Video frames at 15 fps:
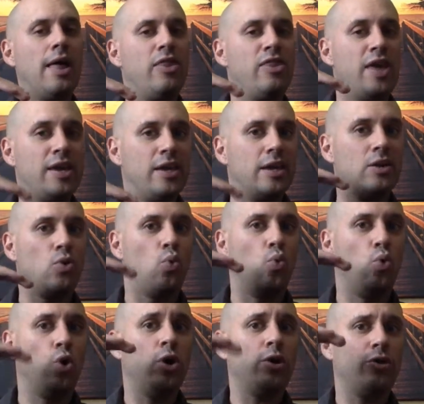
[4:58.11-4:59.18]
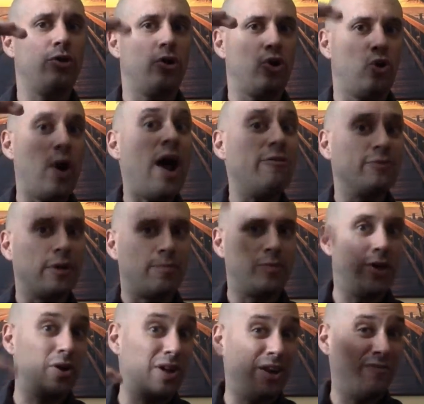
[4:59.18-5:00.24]
They can work their craft up
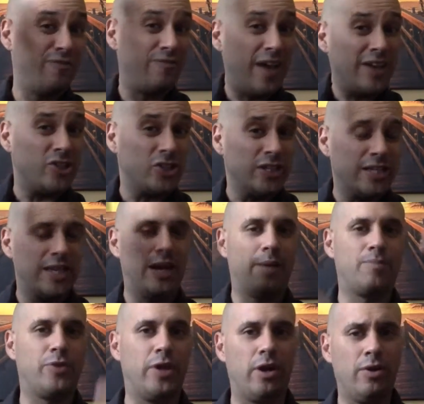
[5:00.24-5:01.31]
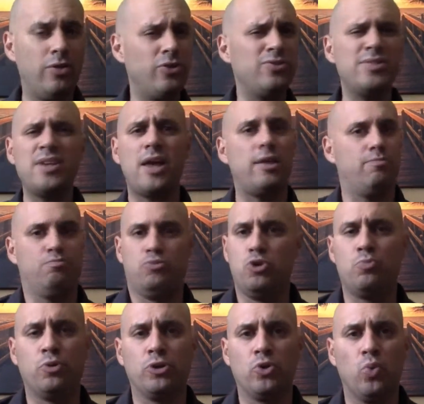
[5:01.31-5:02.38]
there and eventually get up there. You
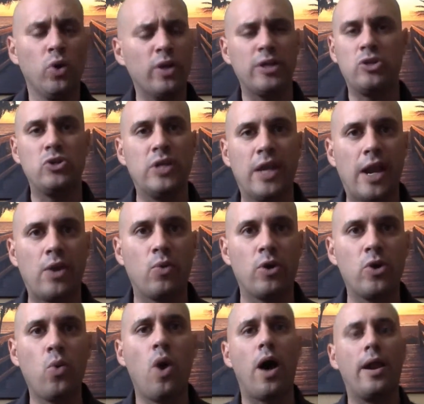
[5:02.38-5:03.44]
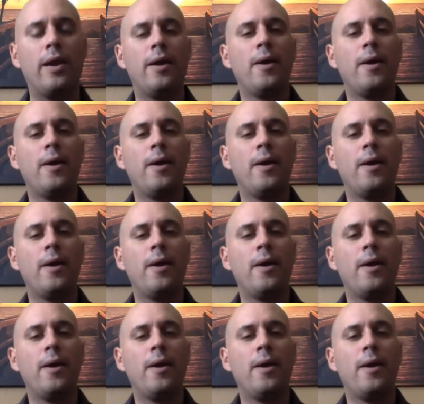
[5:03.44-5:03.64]
put the work in, you can get anywhere you want.